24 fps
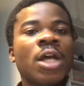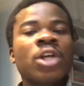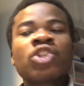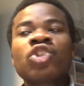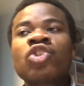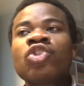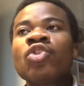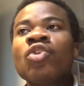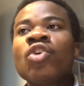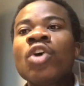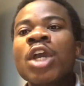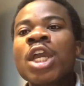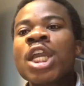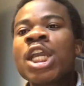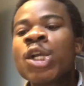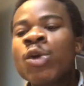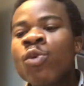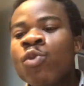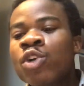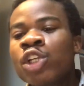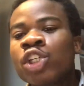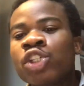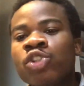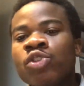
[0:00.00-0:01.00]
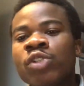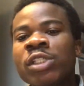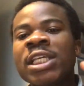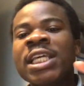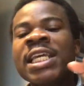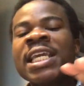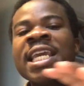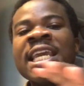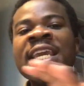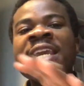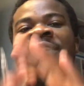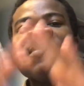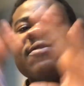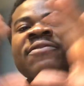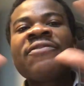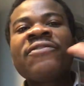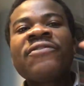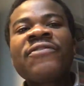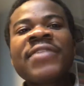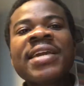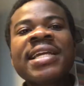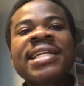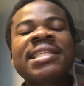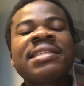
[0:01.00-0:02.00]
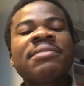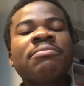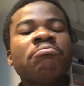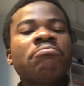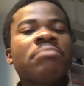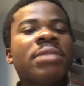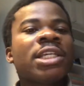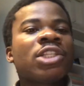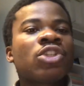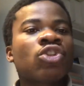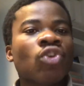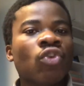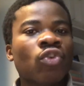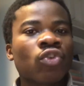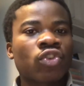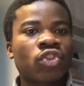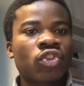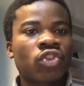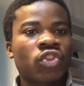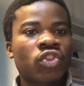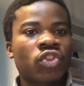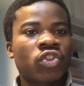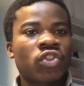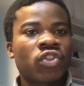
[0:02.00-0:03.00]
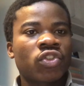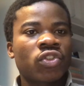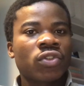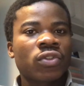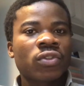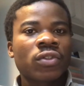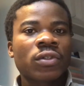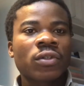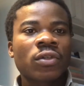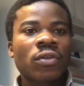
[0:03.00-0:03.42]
So we should invent methods